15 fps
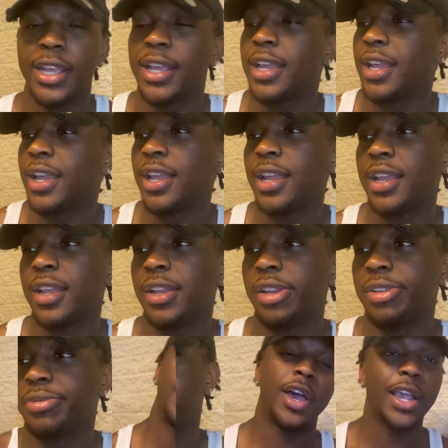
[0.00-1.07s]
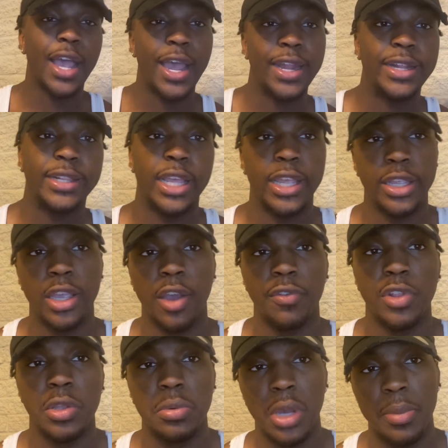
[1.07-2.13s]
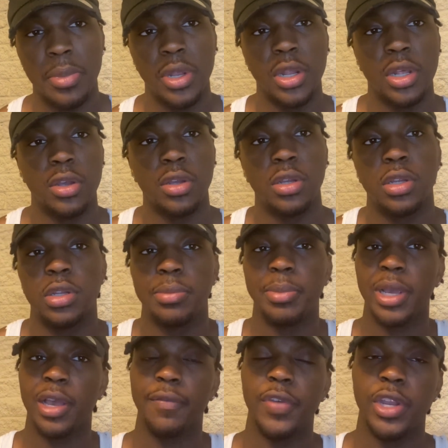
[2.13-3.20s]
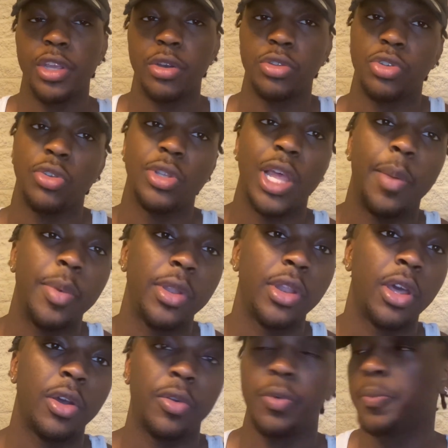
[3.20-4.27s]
And if y'all got anything y'all really want me to make a video to, let me know.